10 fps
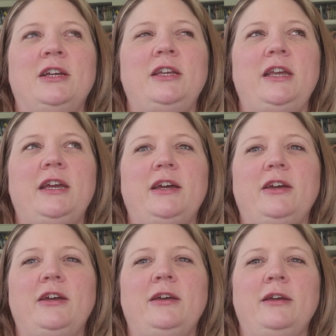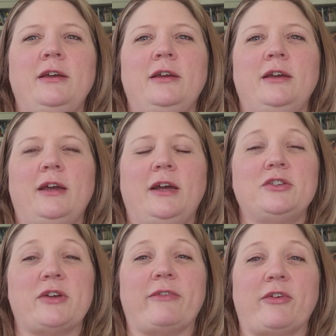yeah, I'll
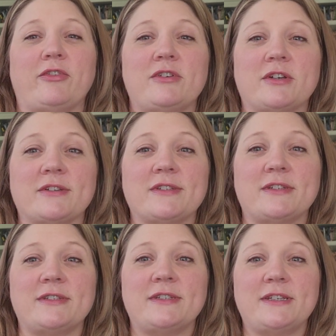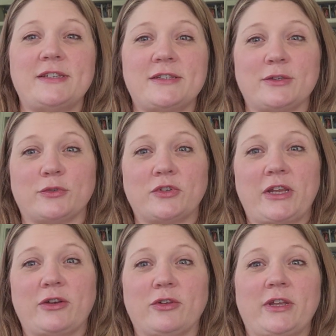drive over to Tulsa and see the Silver
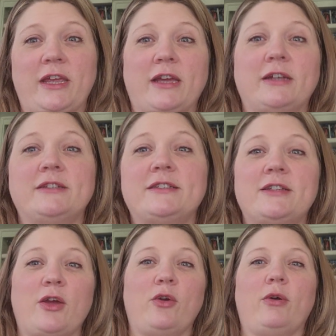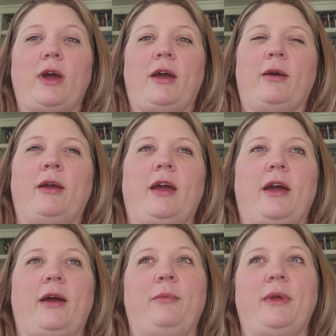Needle again. So
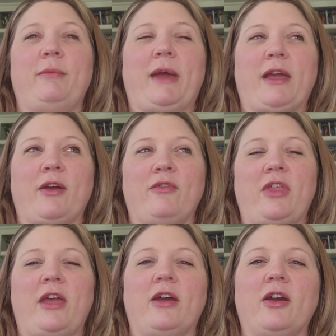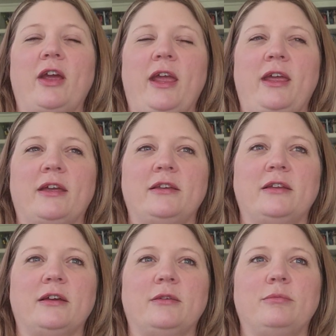I went back over there, and
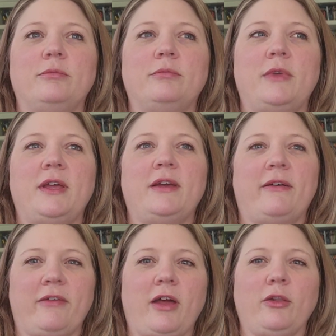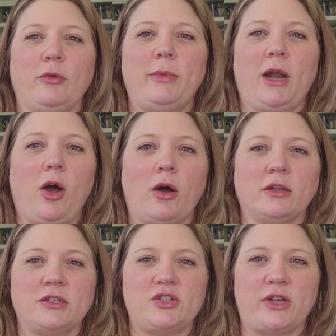I've got a little bit of
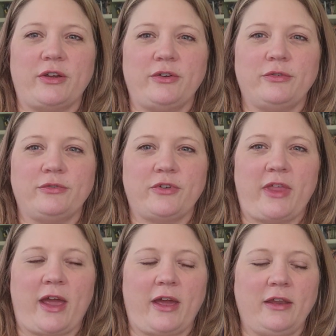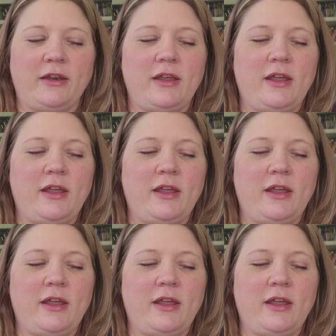haul to show for that.